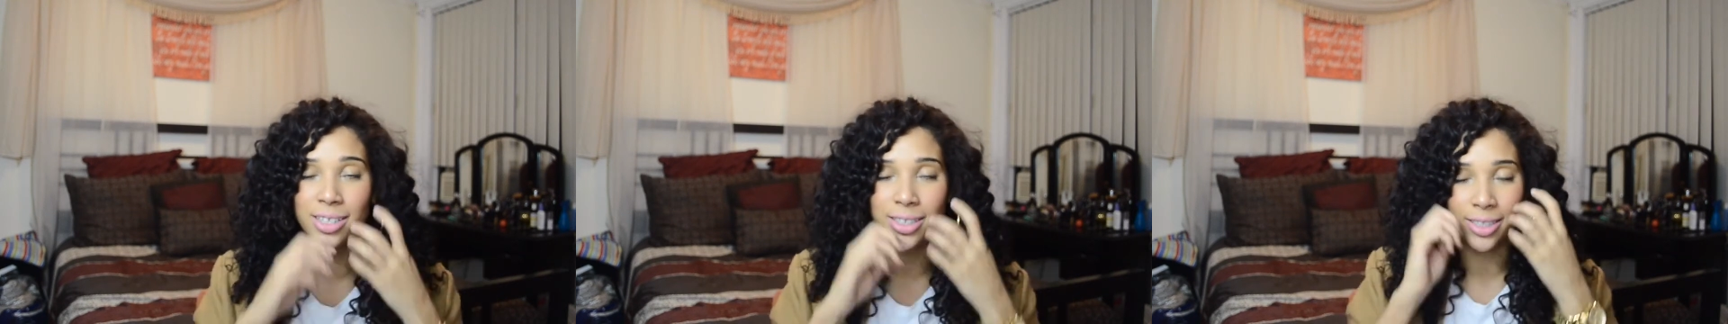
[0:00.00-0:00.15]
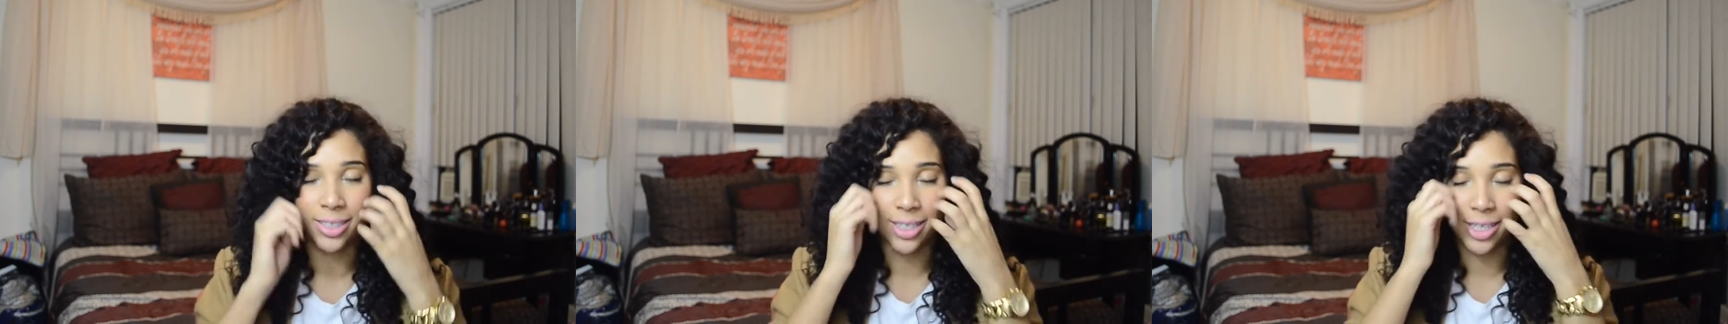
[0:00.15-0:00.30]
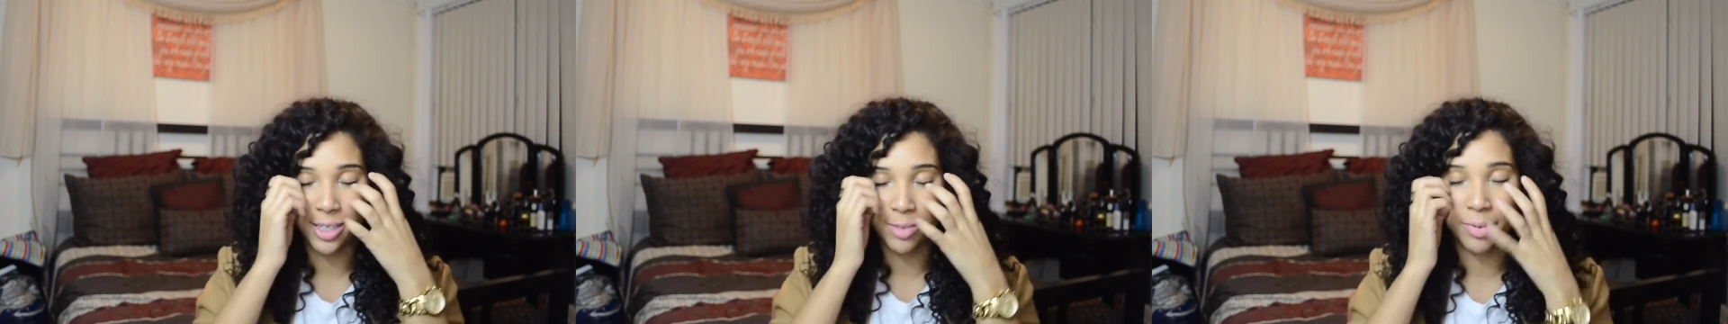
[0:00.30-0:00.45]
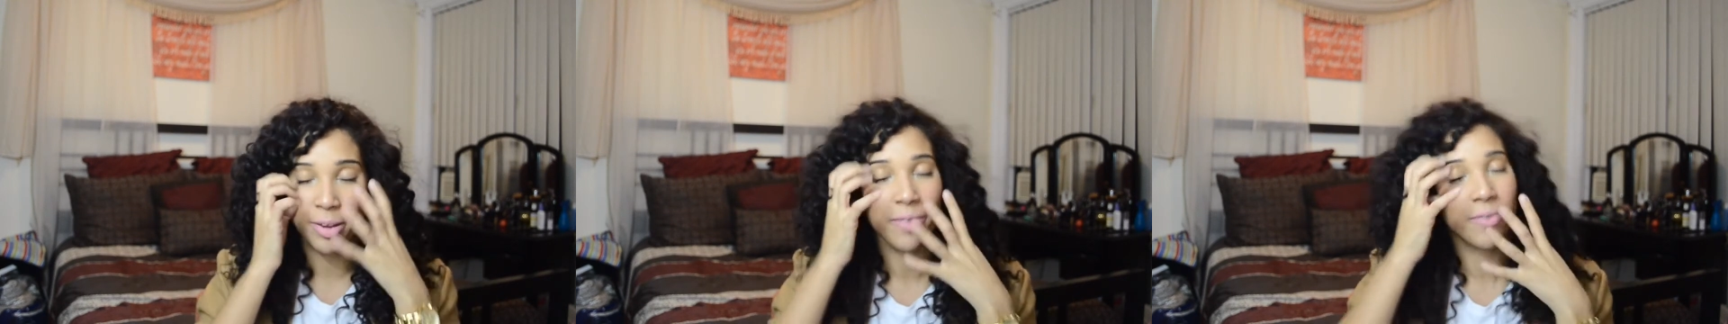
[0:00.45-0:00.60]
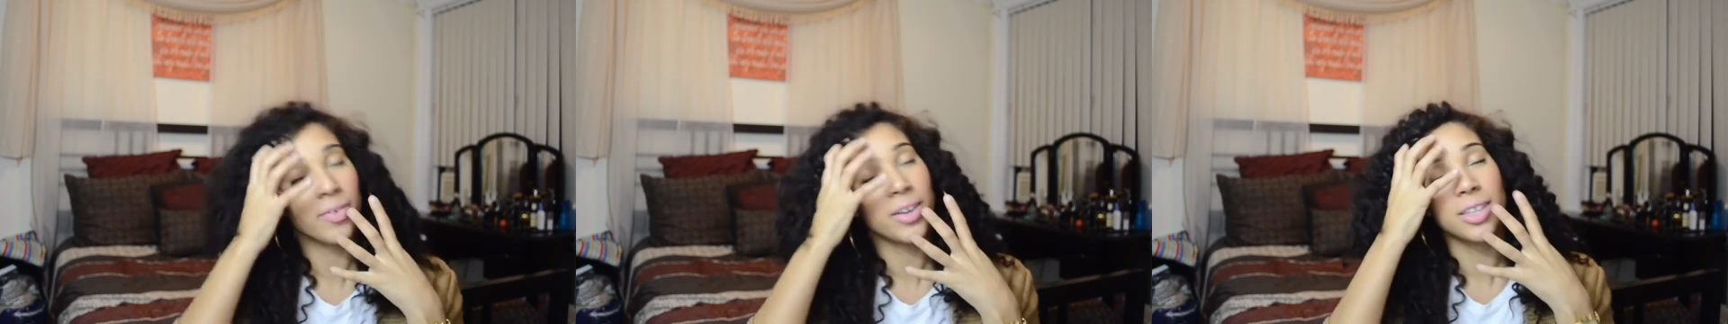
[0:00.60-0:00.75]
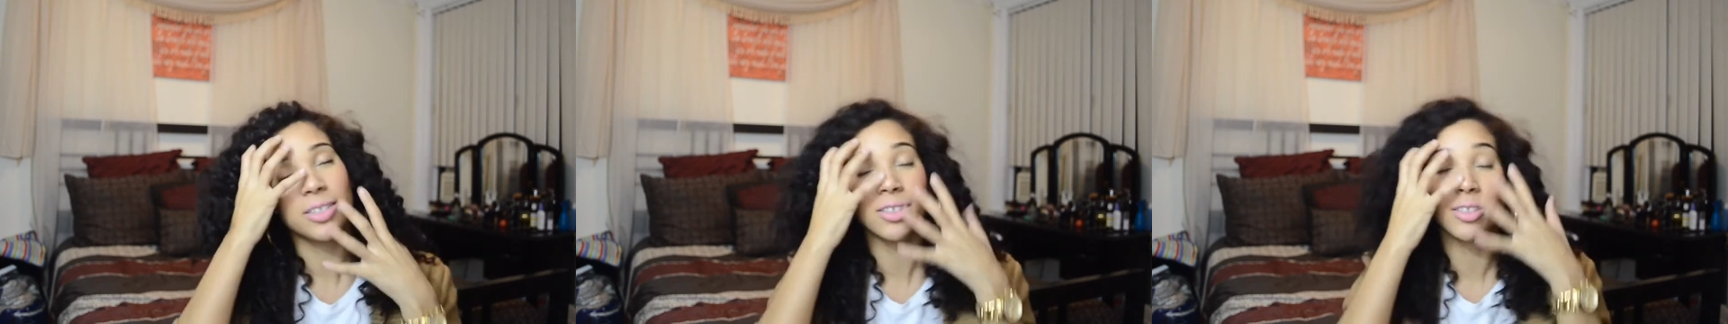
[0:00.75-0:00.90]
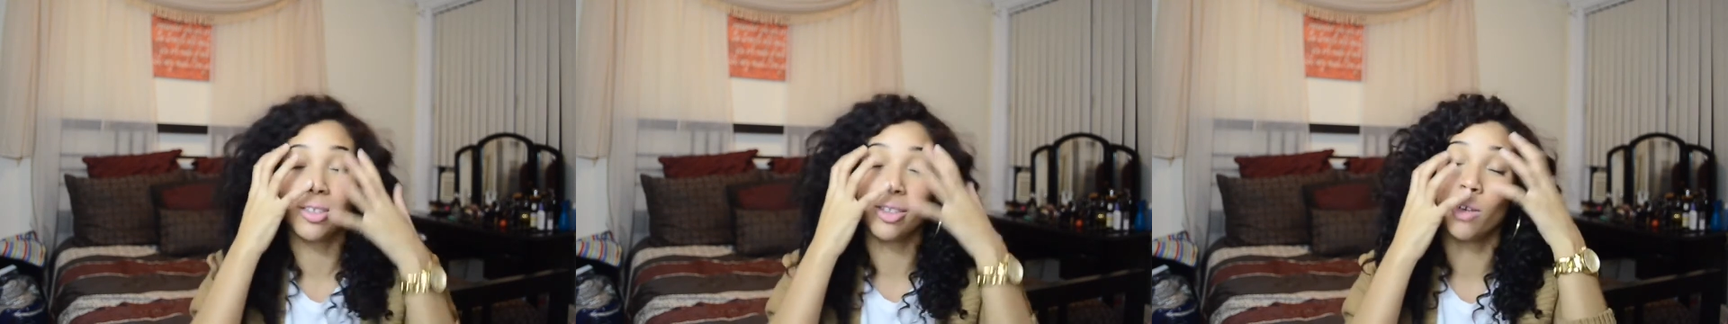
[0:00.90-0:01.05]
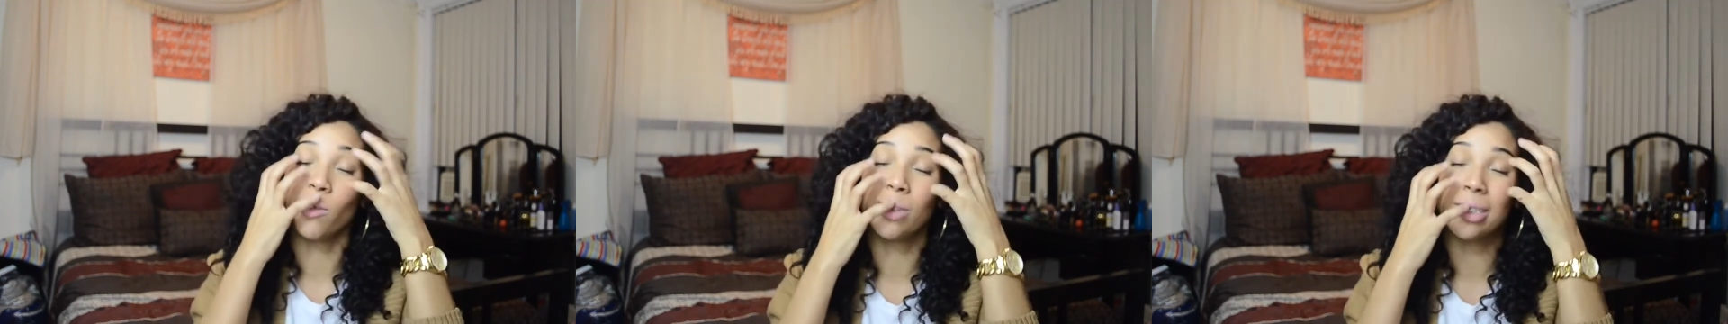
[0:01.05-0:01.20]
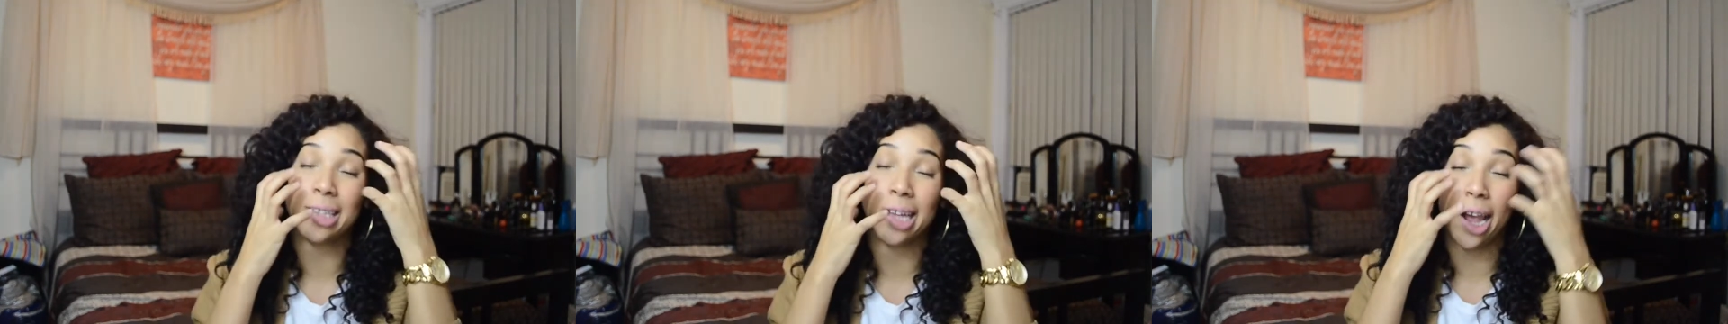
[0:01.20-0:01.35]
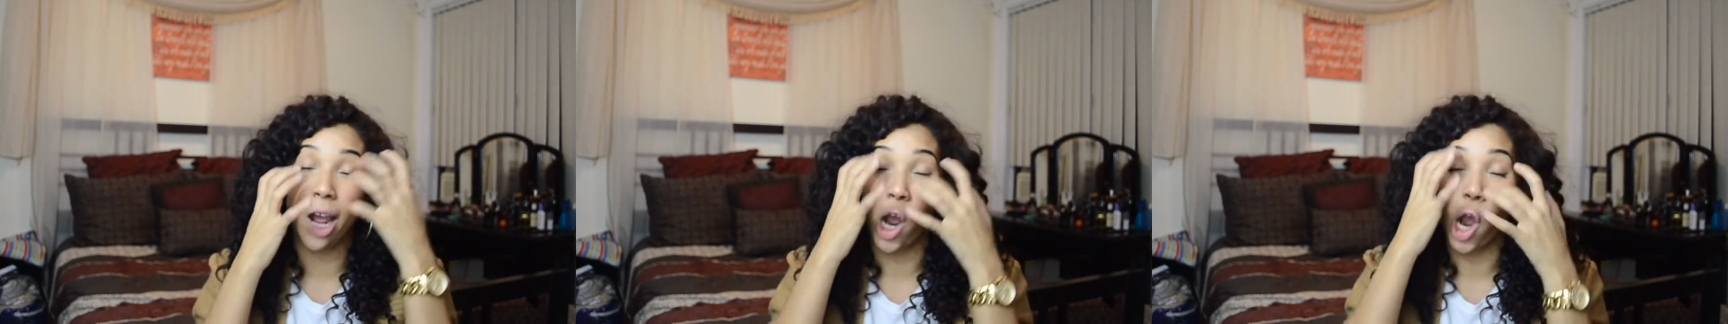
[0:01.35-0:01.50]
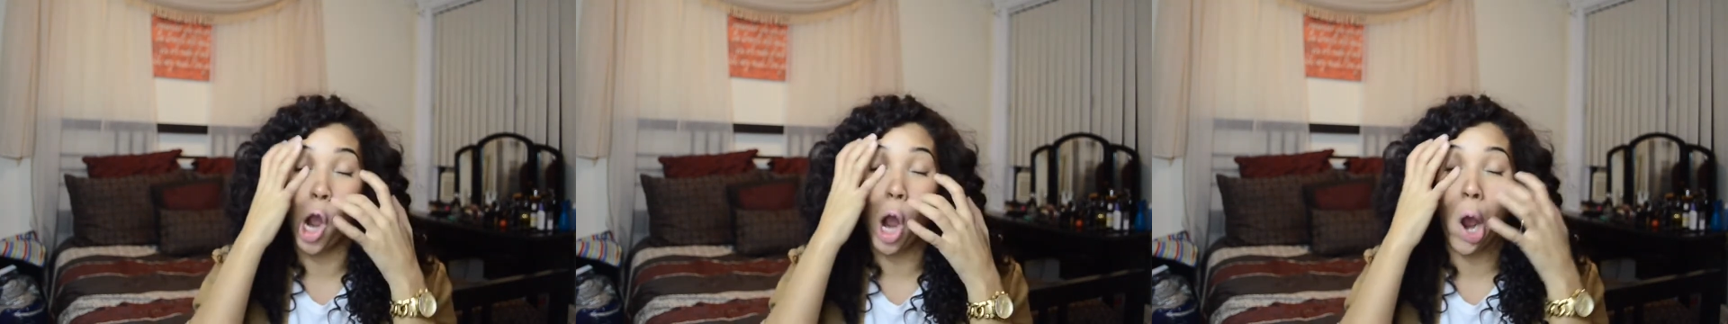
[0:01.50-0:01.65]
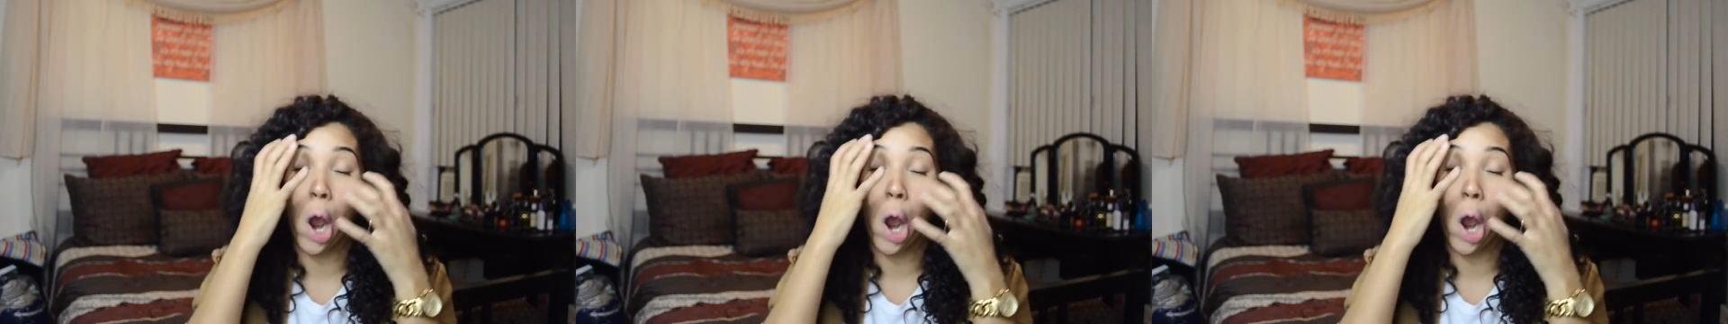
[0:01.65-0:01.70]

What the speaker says: he says my face is always like